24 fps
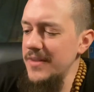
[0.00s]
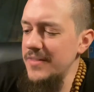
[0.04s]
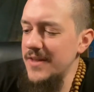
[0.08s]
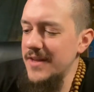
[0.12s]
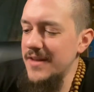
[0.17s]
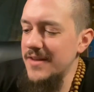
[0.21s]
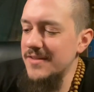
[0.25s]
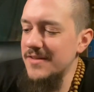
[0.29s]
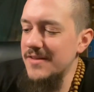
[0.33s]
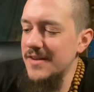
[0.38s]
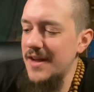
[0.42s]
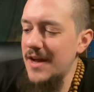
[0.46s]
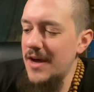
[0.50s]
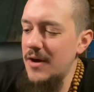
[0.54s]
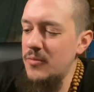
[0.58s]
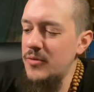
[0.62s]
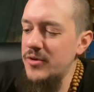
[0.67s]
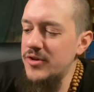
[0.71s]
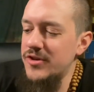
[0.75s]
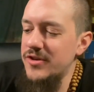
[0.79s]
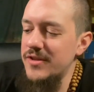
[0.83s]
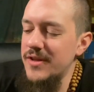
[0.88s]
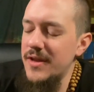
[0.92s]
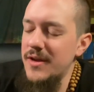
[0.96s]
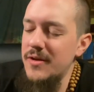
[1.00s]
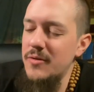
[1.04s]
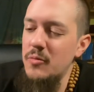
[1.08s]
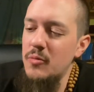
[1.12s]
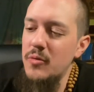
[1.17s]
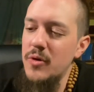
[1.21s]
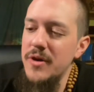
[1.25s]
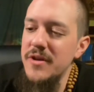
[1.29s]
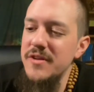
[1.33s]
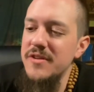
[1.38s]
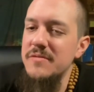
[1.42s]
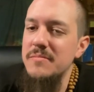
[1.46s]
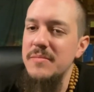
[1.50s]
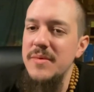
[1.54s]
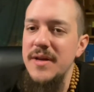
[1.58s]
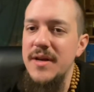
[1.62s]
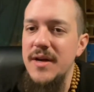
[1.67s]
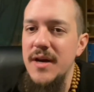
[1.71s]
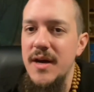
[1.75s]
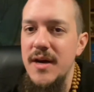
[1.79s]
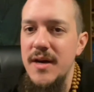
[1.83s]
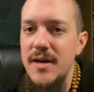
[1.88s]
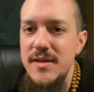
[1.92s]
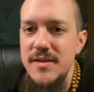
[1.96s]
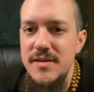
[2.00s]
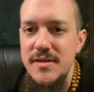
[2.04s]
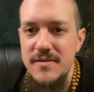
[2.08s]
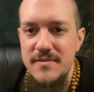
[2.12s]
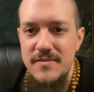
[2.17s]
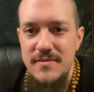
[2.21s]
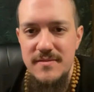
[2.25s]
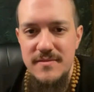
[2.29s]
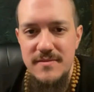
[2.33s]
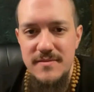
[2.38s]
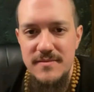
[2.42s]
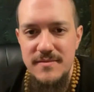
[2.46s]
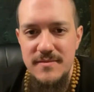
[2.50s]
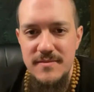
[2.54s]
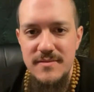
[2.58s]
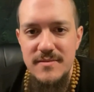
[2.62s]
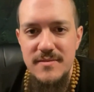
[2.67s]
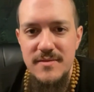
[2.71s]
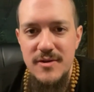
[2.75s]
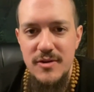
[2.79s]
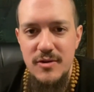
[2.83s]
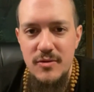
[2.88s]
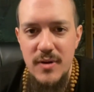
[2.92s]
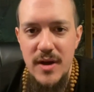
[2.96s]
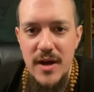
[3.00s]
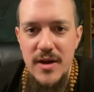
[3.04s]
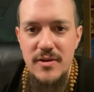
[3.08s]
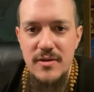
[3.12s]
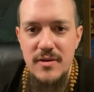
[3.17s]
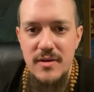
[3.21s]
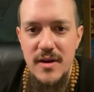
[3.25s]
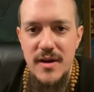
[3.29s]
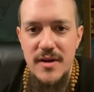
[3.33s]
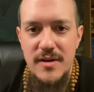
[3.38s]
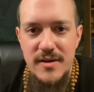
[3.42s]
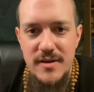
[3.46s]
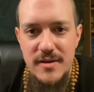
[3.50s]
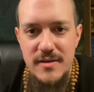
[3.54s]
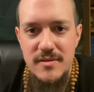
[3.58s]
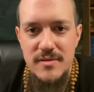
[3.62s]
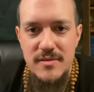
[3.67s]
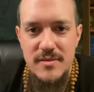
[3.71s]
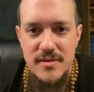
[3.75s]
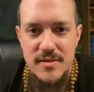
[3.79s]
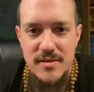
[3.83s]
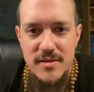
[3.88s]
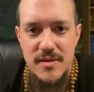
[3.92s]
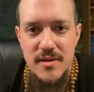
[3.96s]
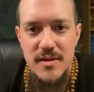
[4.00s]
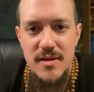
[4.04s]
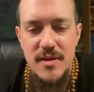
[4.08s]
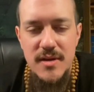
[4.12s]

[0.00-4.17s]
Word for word: thing is, I wish that it was because of the grander ideals,